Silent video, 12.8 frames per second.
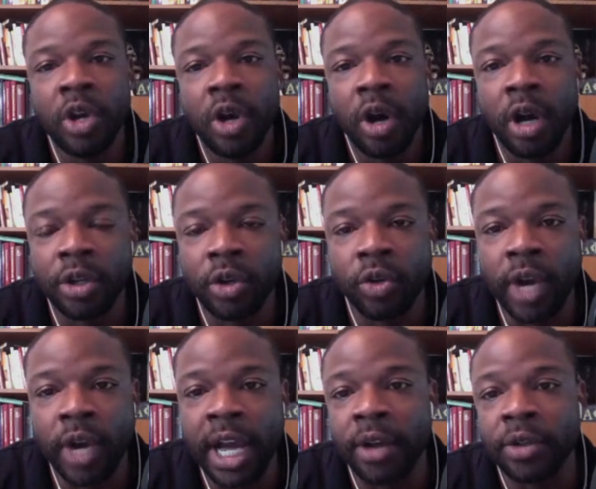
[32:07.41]
on the
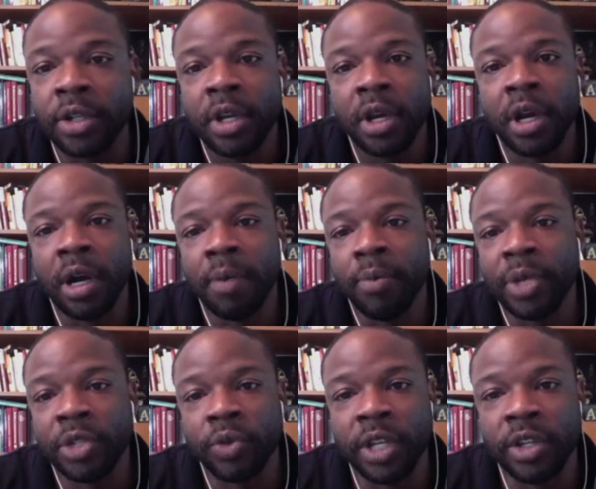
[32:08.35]
ground
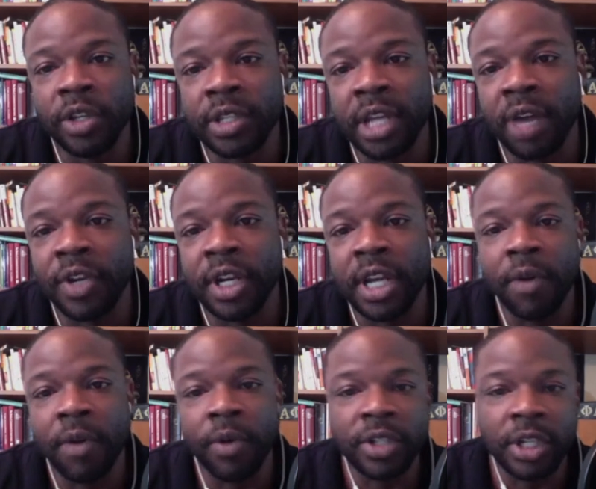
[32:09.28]
between yourself and the
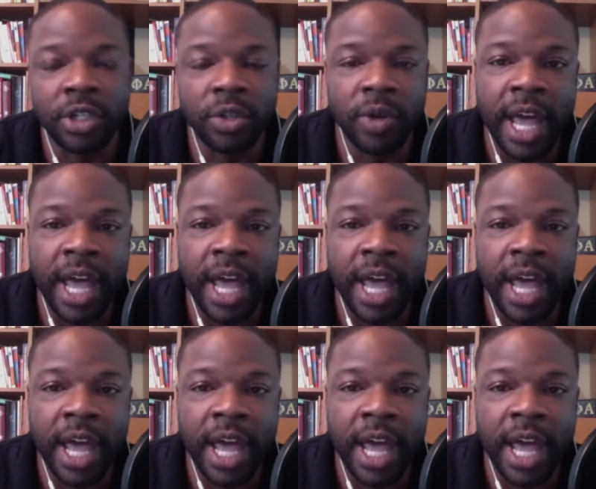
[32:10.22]
networks that you